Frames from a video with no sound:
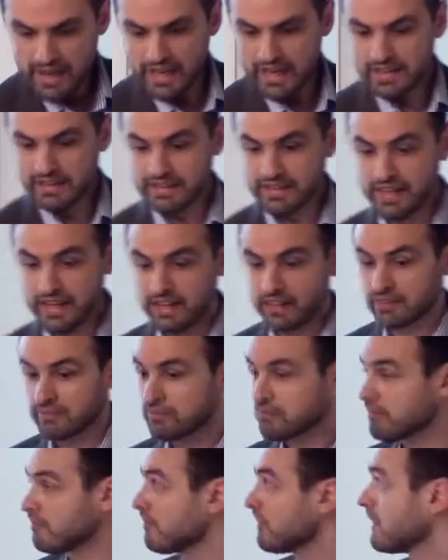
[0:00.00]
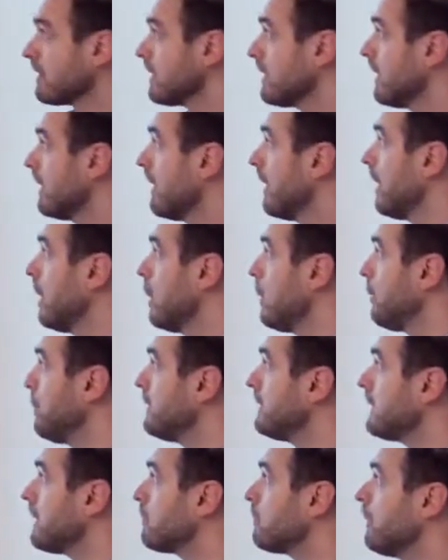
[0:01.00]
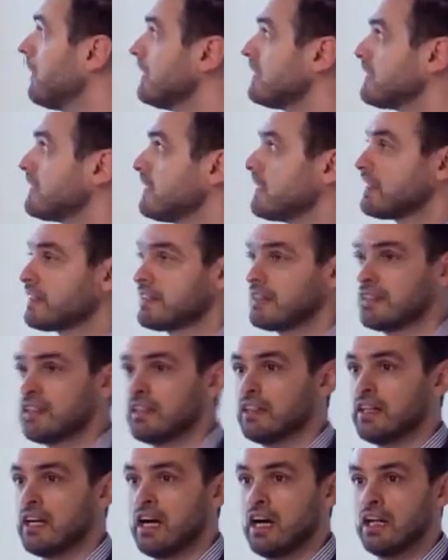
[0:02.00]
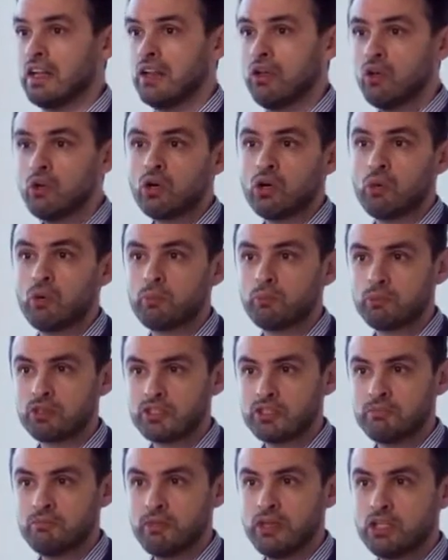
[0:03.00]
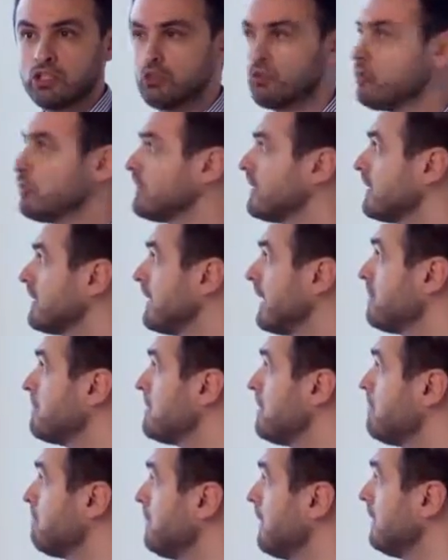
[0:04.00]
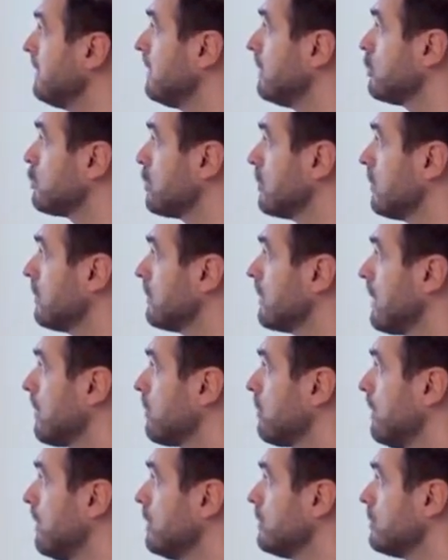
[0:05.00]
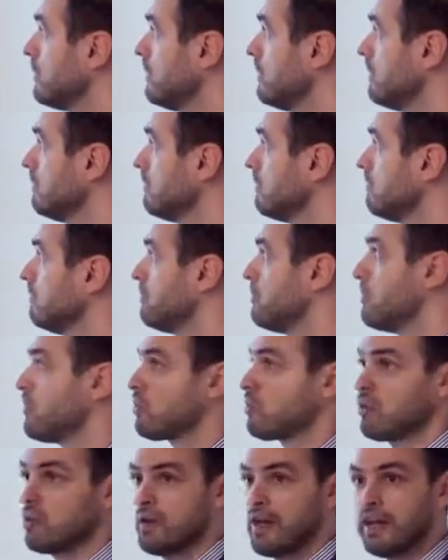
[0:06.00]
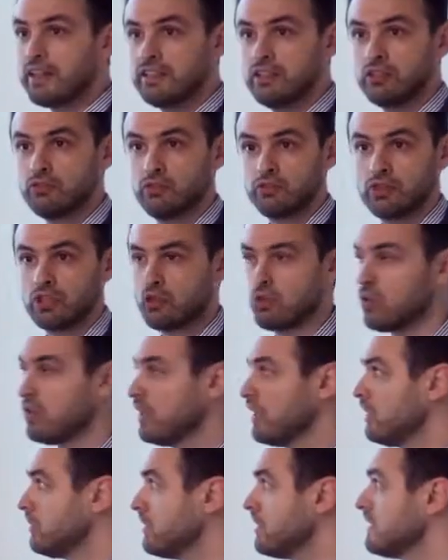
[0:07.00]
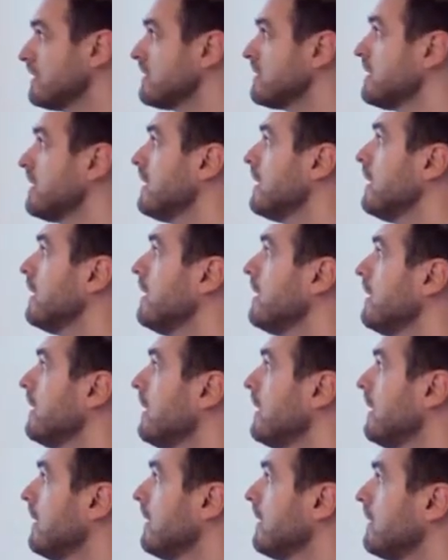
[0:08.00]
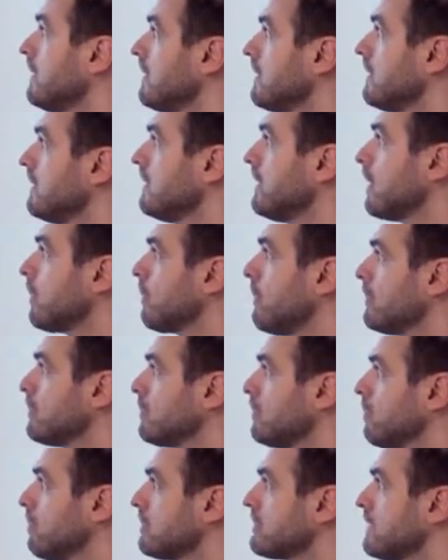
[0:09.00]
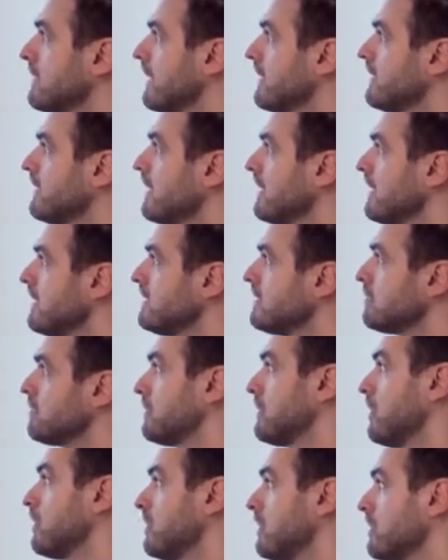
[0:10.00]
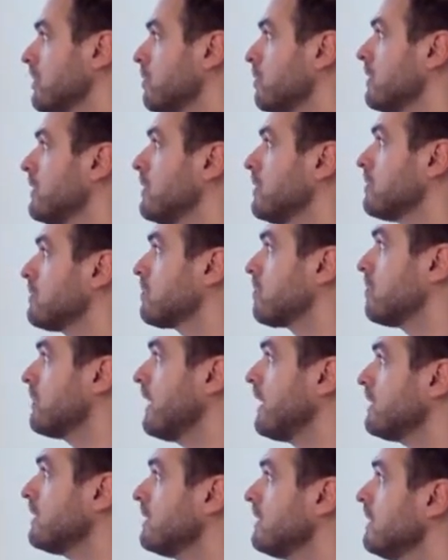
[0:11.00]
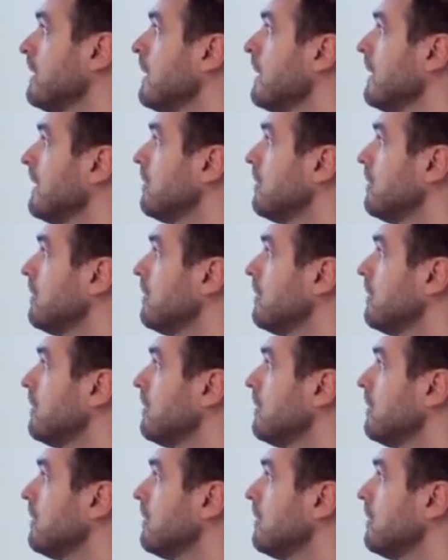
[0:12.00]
And then you integrate the, the uh, local approximation for the time-dependent Schrodinger equation. You correct it for the coherence. The equation looks like this without the, the coherence correction.